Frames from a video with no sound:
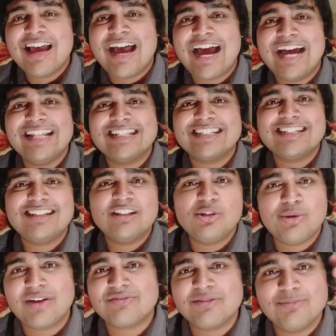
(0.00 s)
and
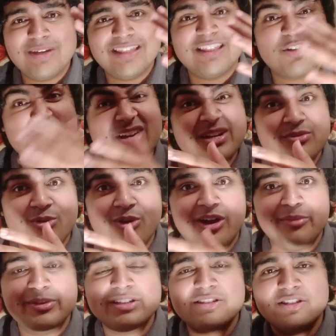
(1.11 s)
you have to meet the grade
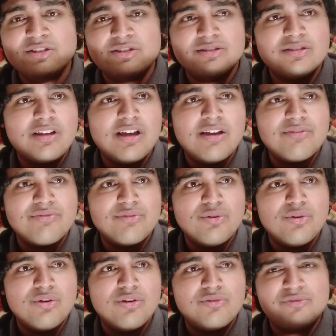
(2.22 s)
requirements because uh,
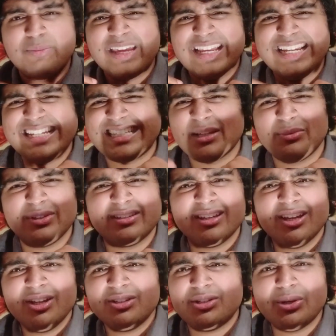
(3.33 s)
for for me at least it was
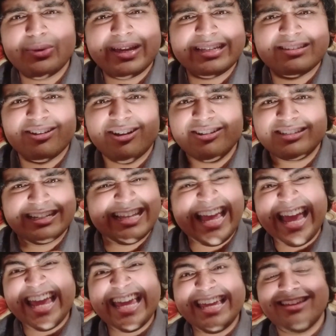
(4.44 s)
two A stars and an
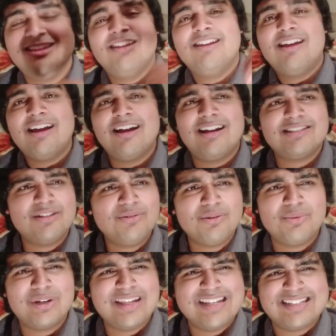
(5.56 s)
A. Uh, I don't know
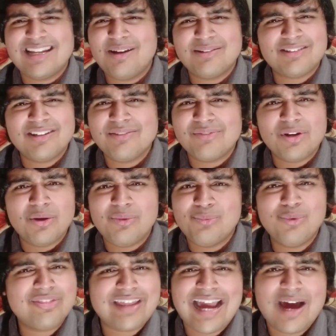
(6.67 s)
what it is now. I don't even know
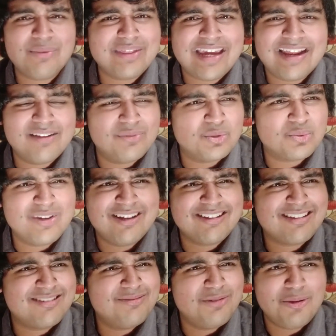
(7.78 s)
what the, how the A levels
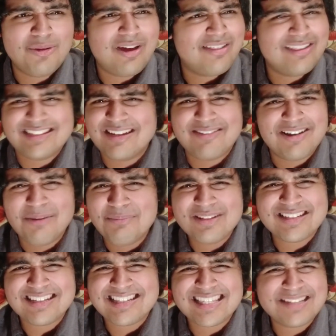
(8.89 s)
work. You, uh, is there a number
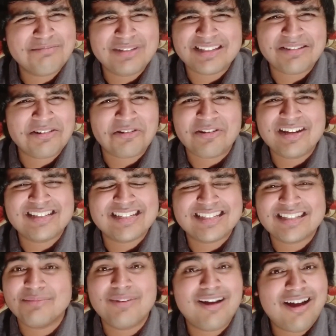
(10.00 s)
system? Is there a grade
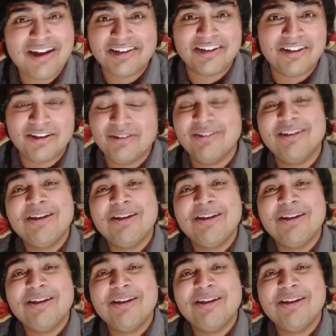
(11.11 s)
system? I don't know.